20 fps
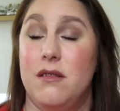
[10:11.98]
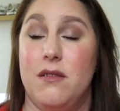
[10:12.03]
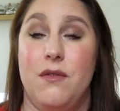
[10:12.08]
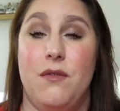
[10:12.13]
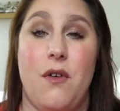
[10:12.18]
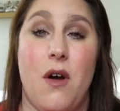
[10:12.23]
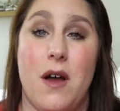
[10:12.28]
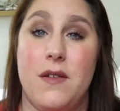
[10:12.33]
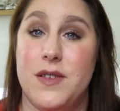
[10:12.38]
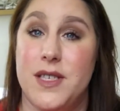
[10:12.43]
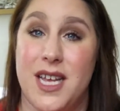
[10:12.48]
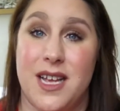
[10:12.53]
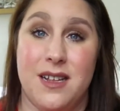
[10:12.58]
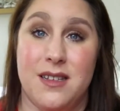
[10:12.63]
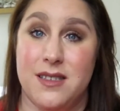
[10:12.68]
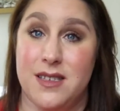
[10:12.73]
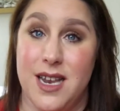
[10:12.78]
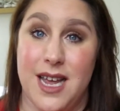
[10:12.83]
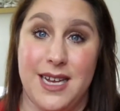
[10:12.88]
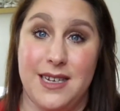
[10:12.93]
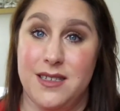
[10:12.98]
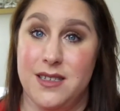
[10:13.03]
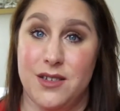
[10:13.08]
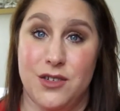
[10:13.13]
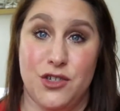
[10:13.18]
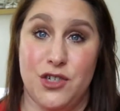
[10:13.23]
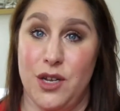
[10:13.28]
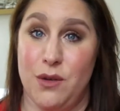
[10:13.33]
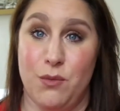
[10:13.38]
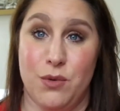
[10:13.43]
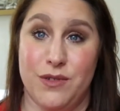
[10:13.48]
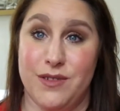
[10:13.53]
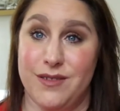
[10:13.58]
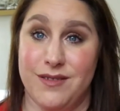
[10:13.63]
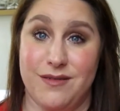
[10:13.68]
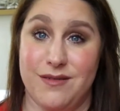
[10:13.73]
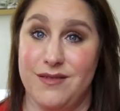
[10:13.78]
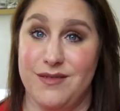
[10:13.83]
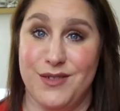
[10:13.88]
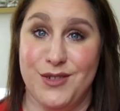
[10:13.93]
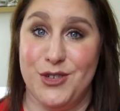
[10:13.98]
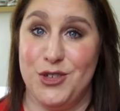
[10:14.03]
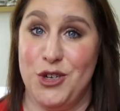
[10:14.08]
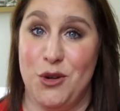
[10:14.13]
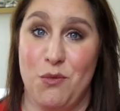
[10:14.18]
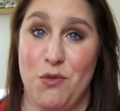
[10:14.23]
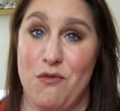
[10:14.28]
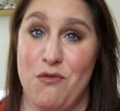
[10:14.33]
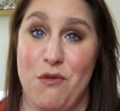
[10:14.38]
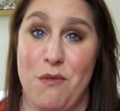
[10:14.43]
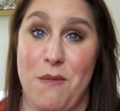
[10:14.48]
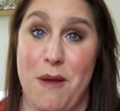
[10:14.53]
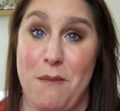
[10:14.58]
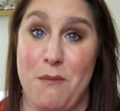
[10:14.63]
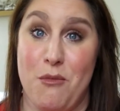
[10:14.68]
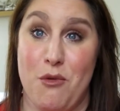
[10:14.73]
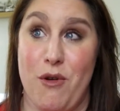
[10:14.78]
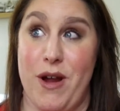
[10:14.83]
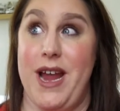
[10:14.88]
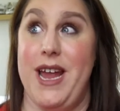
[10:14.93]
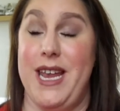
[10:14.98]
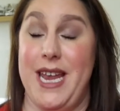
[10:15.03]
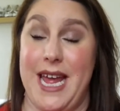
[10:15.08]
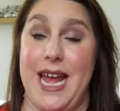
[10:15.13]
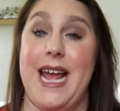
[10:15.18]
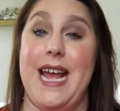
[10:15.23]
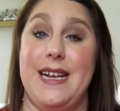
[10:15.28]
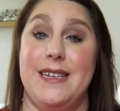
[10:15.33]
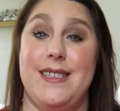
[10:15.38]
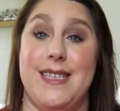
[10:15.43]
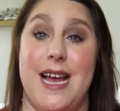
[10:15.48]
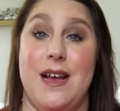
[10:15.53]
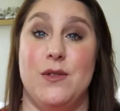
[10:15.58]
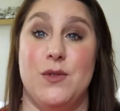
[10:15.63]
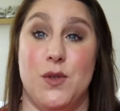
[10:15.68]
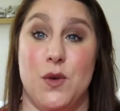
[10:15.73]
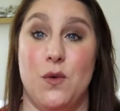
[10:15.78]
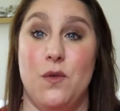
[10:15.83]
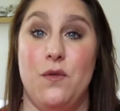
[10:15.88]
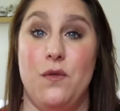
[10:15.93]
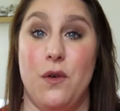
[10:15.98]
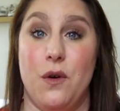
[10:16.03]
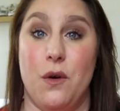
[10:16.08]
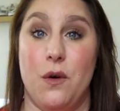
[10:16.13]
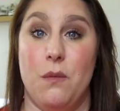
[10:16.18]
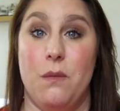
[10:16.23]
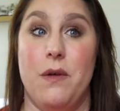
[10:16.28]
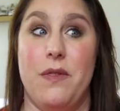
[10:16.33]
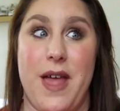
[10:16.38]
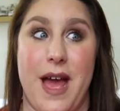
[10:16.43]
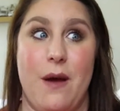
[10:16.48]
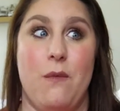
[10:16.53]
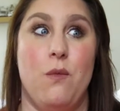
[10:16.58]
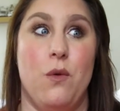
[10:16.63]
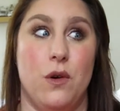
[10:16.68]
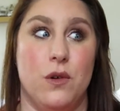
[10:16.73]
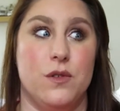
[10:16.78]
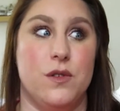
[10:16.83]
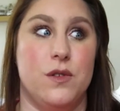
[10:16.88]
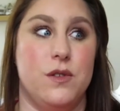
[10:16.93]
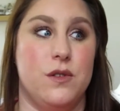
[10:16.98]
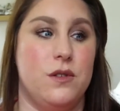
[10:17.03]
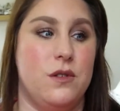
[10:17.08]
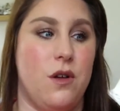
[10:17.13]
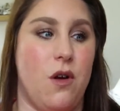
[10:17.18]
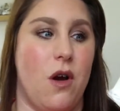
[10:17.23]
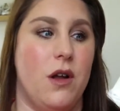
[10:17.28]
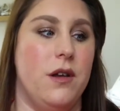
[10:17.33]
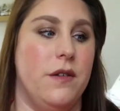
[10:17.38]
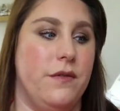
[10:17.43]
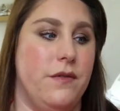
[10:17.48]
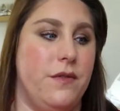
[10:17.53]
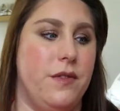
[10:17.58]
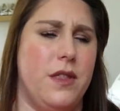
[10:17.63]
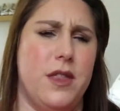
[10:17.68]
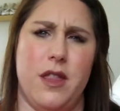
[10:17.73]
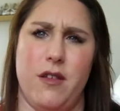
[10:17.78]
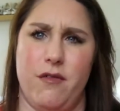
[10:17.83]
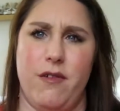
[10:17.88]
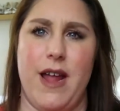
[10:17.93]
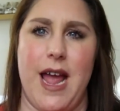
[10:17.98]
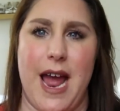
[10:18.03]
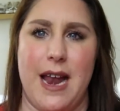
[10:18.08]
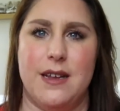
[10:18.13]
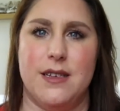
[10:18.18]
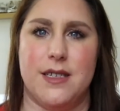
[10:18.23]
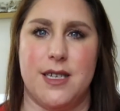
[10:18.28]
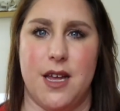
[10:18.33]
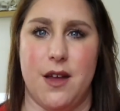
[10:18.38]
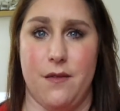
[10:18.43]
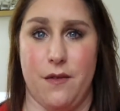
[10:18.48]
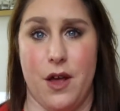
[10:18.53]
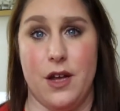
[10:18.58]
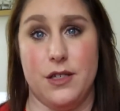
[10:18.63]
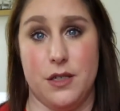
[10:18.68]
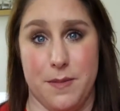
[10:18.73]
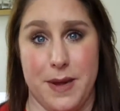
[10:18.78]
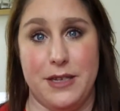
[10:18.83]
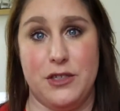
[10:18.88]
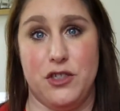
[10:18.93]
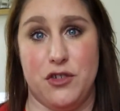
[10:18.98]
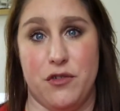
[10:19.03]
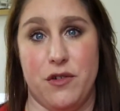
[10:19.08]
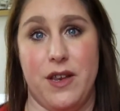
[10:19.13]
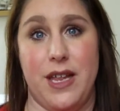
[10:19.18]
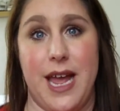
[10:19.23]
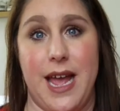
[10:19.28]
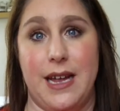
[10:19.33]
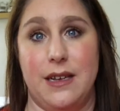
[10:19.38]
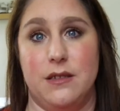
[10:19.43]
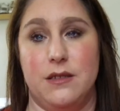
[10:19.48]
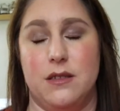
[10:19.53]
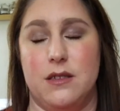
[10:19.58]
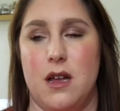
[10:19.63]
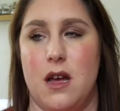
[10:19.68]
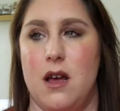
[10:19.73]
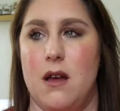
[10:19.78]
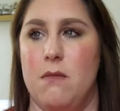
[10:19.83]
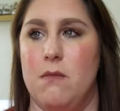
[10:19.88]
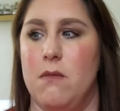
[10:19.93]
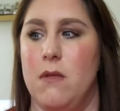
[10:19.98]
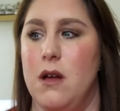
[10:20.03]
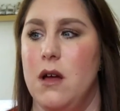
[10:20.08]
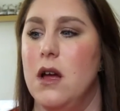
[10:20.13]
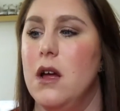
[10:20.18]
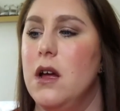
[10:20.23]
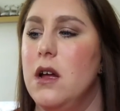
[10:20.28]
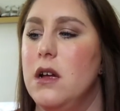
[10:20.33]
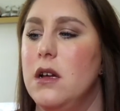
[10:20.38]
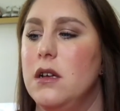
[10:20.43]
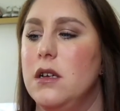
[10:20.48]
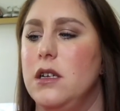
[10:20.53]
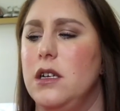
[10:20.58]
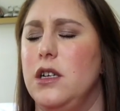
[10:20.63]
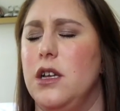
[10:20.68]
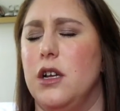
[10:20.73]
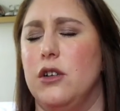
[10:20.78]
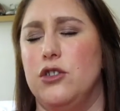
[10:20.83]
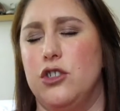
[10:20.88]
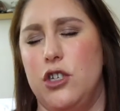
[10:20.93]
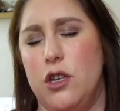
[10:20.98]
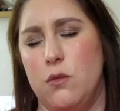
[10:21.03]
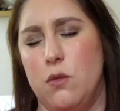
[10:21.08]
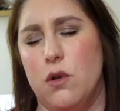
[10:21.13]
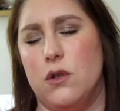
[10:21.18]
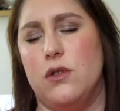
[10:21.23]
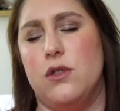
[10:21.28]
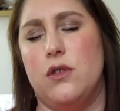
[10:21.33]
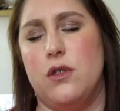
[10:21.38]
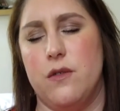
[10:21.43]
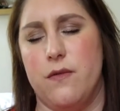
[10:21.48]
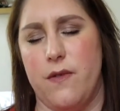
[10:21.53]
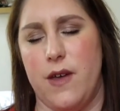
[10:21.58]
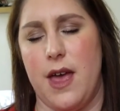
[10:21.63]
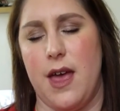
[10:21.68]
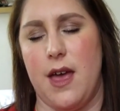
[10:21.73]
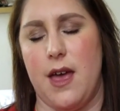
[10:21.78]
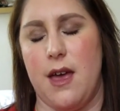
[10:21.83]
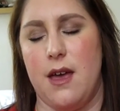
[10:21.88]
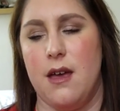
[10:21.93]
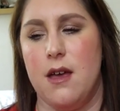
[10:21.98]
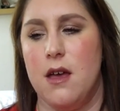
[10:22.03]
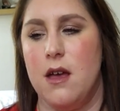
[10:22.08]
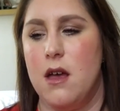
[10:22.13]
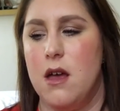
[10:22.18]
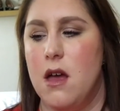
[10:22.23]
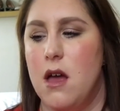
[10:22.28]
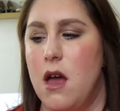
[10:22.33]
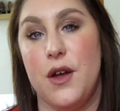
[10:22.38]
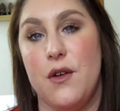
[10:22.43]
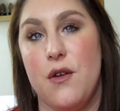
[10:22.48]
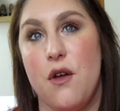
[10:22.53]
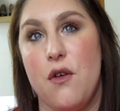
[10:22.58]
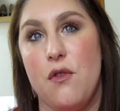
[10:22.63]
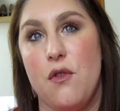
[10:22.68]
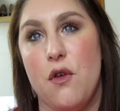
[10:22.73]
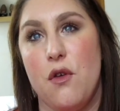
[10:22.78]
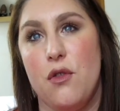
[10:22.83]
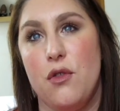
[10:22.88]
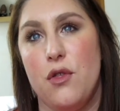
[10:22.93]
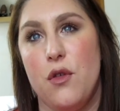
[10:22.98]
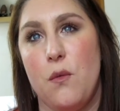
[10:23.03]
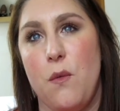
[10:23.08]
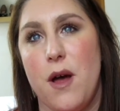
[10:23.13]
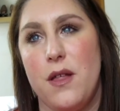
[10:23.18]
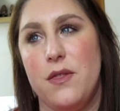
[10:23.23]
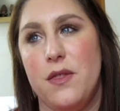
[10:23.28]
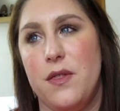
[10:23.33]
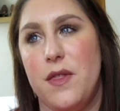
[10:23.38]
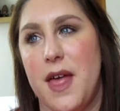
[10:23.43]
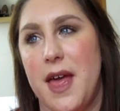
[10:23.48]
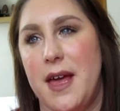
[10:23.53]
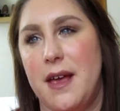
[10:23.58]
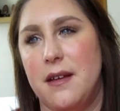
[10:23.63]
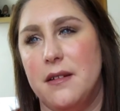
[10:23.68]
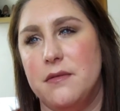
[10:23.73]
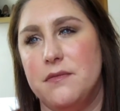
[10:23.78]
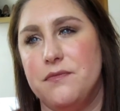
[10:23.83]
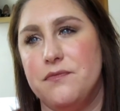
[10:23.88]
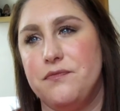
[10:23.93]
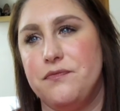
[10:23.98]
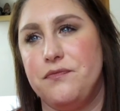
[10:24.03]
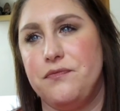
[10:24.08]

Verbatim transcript: five seconds later she wouldn't she wouldn't remember it and it, it sounds awful but that was kind of the reality of her dementia at the end um, you know she was severe you know the one thing